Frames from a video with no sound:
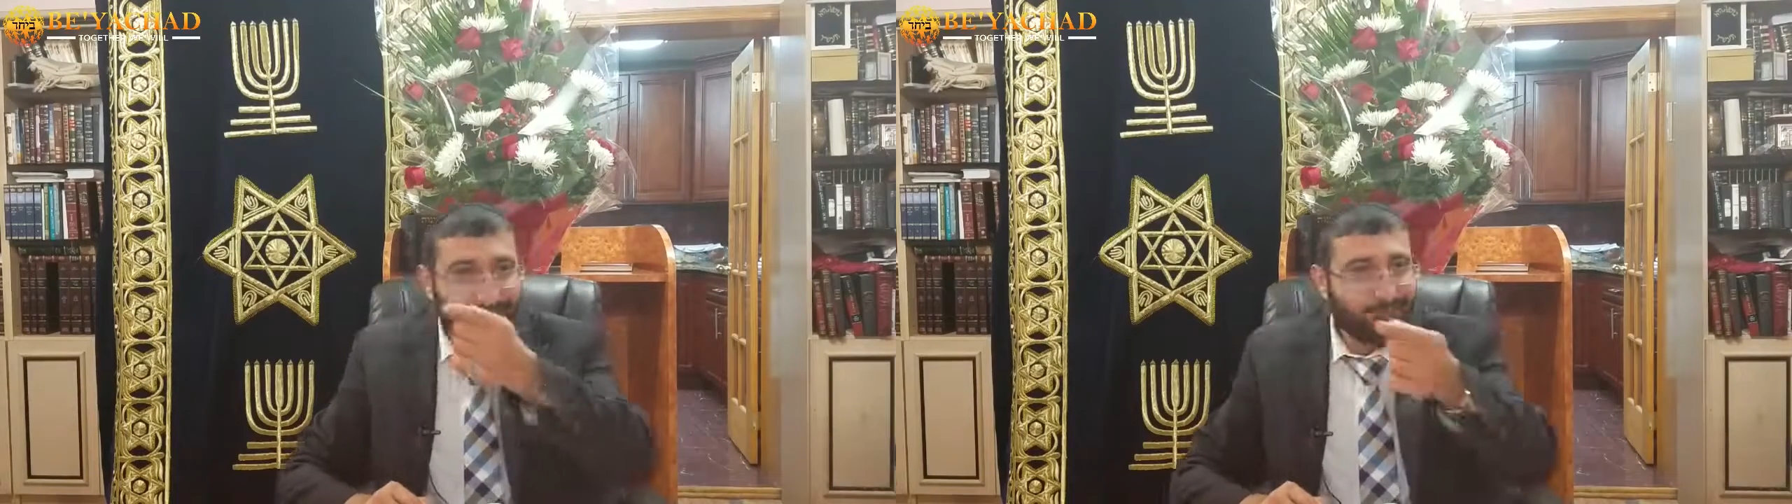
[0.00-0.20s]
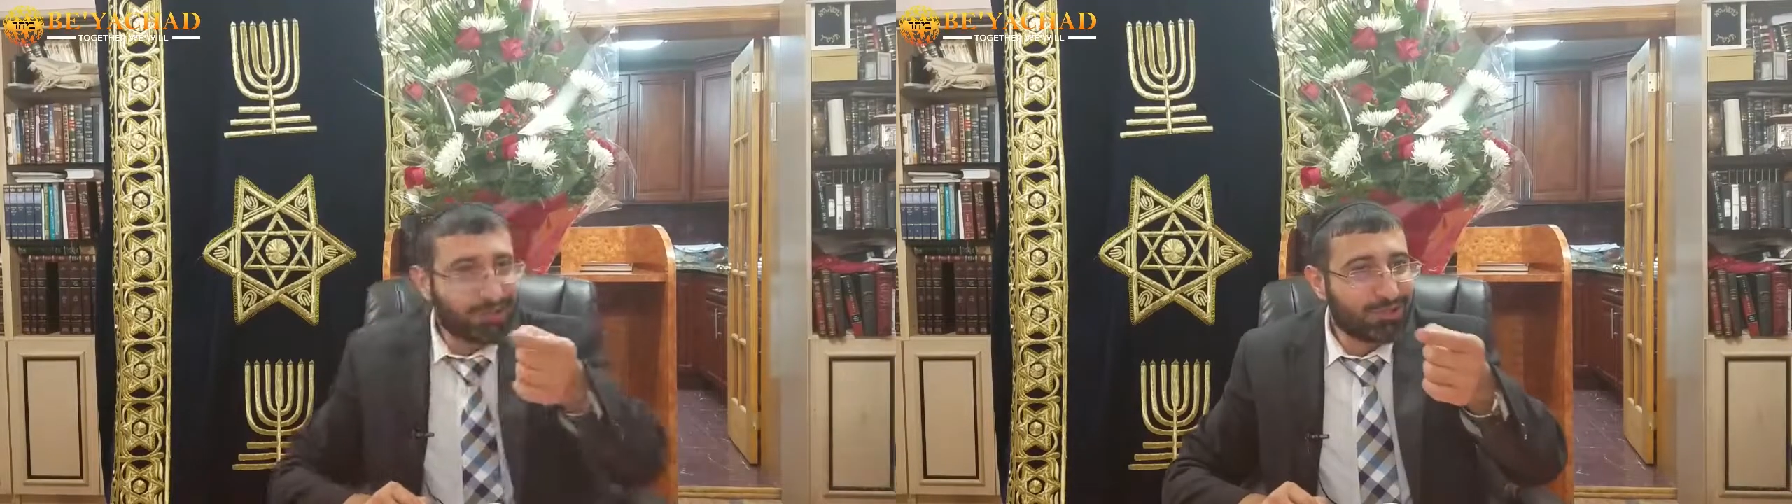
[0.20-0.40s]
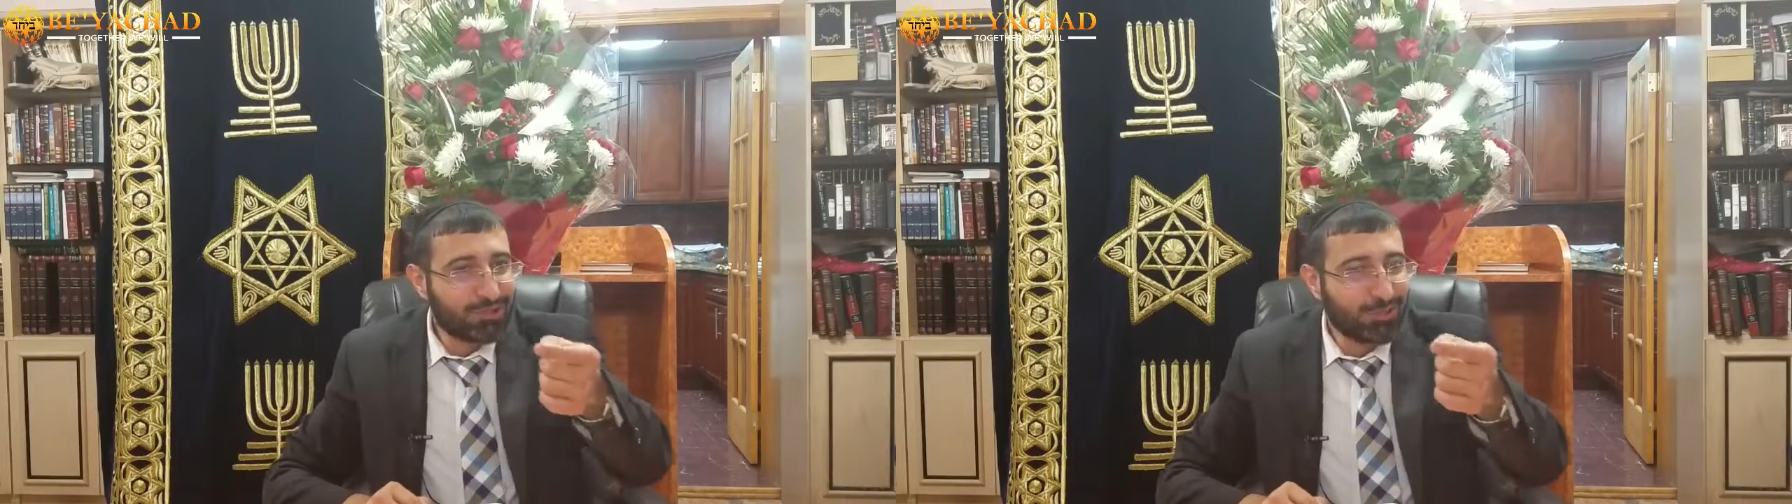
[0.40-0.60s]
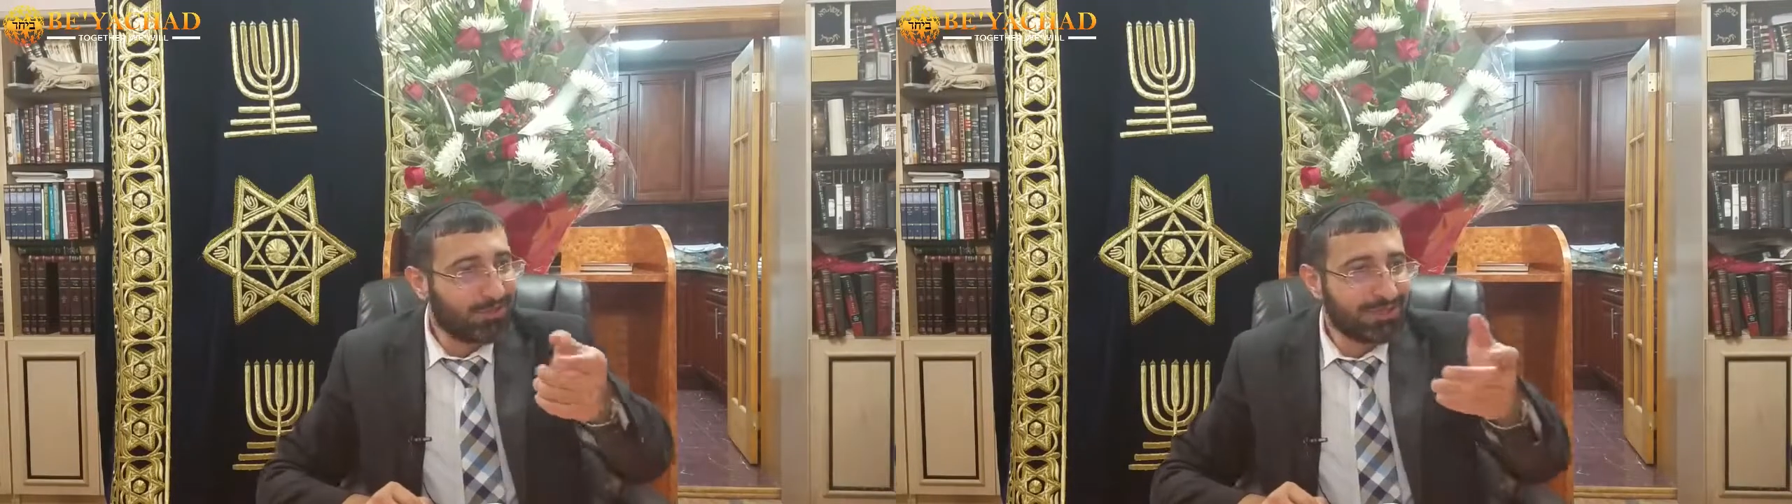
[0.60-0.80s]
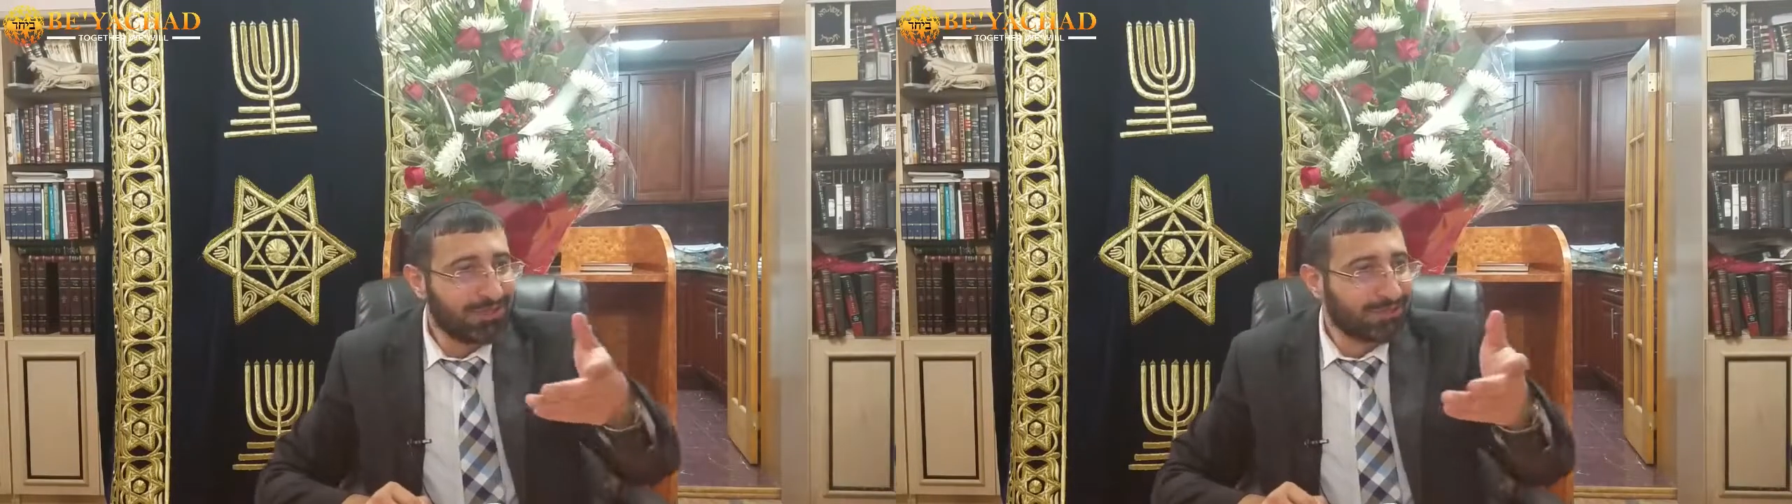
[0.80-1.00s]
of this
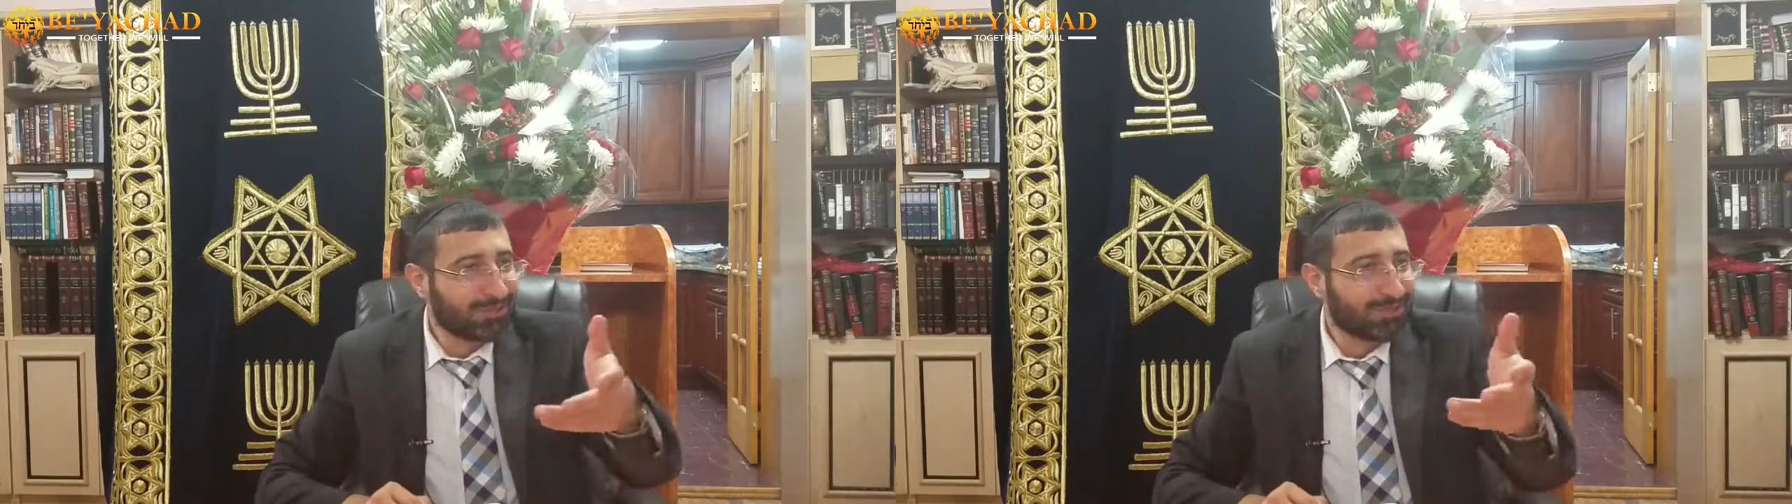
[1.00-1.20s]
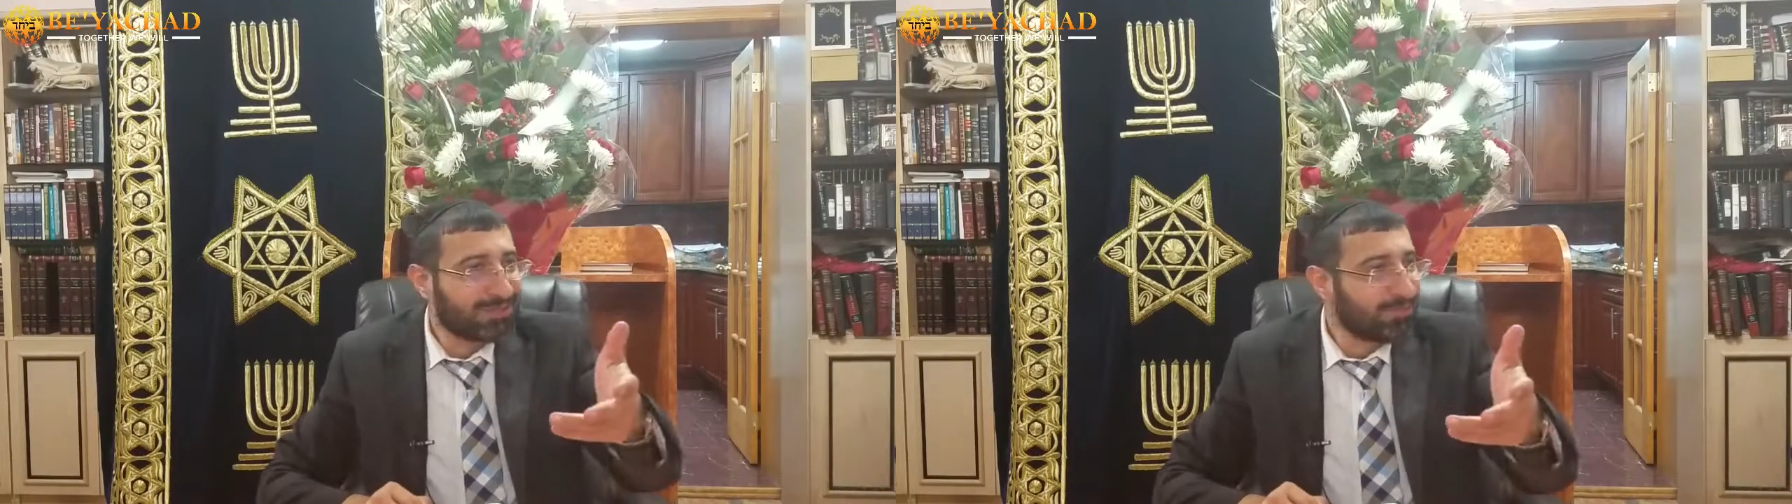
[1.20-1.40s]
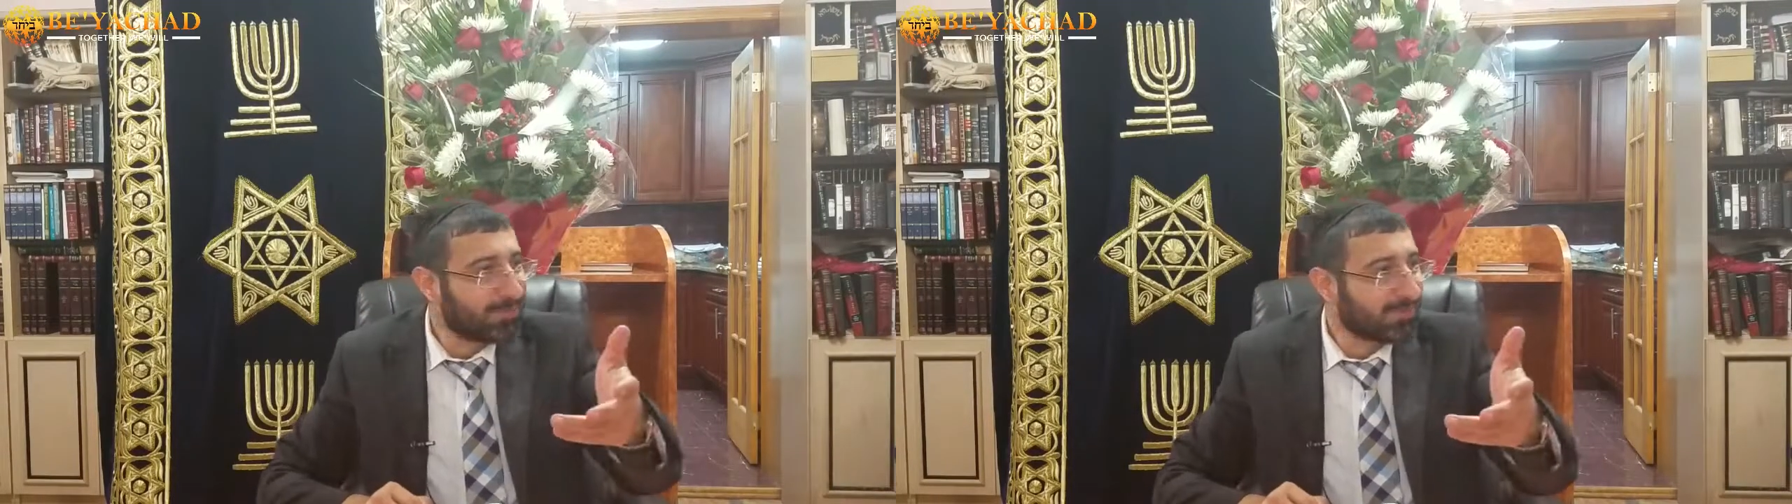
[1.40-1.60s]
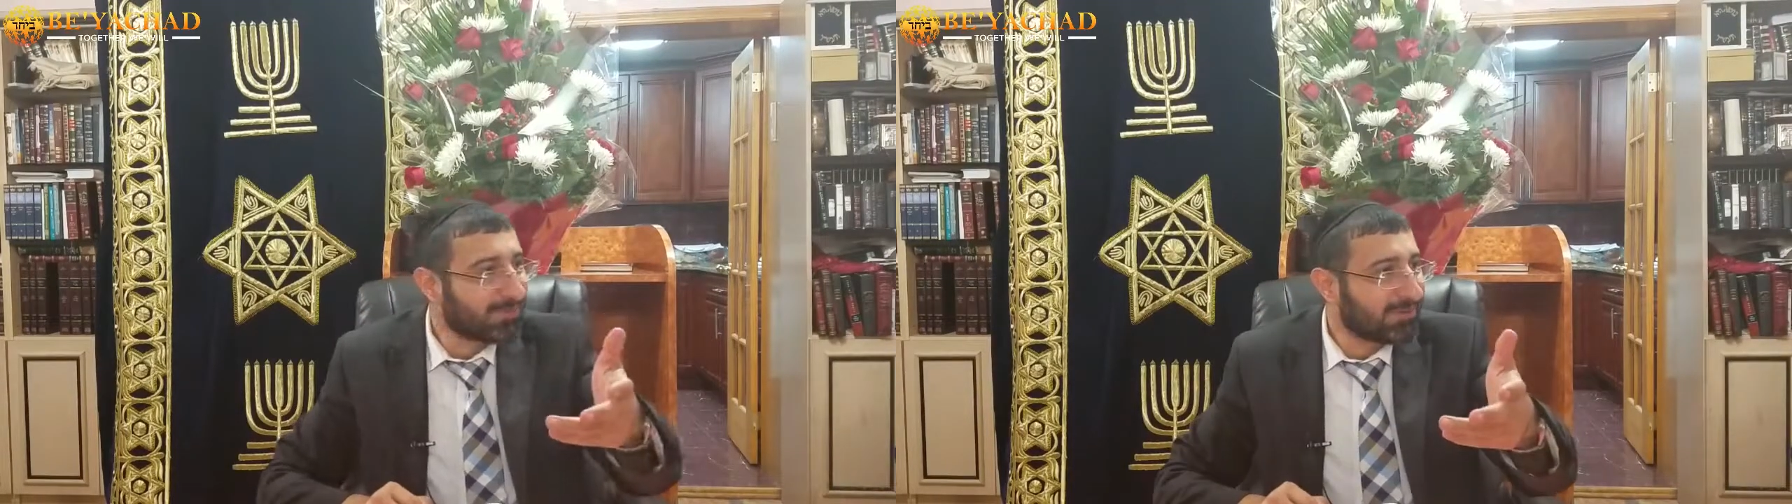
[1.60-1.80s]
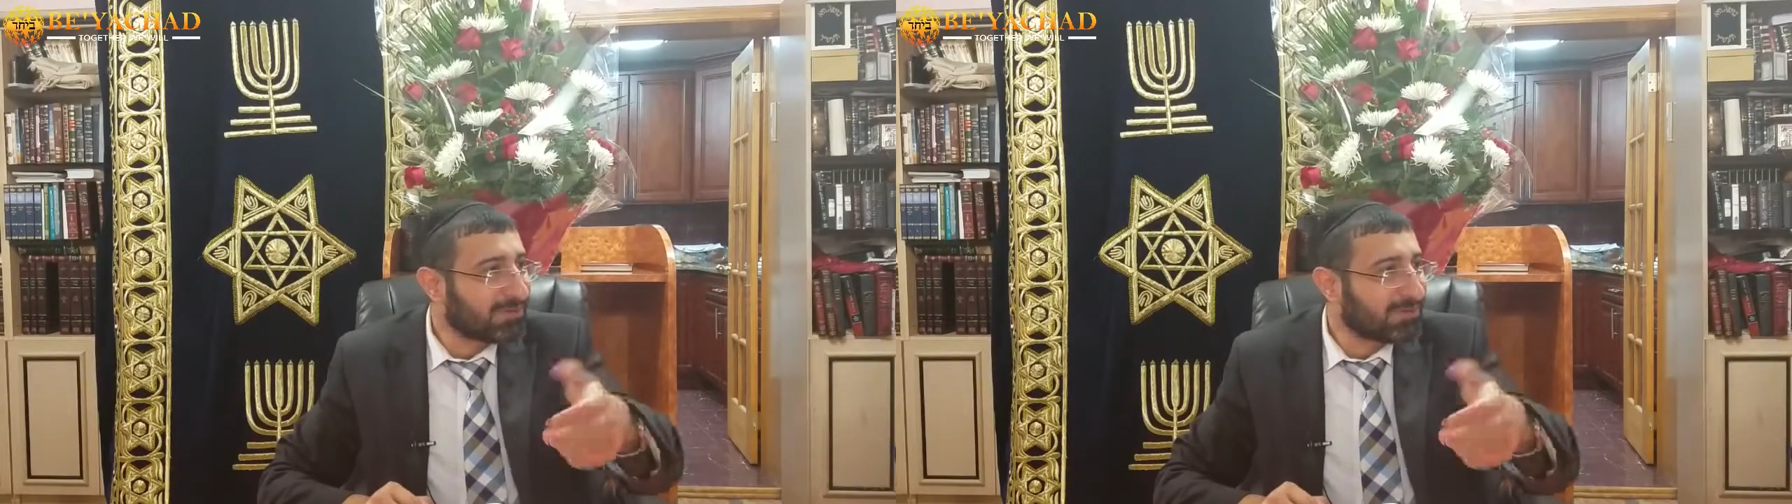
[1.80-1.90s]
story is not so simple.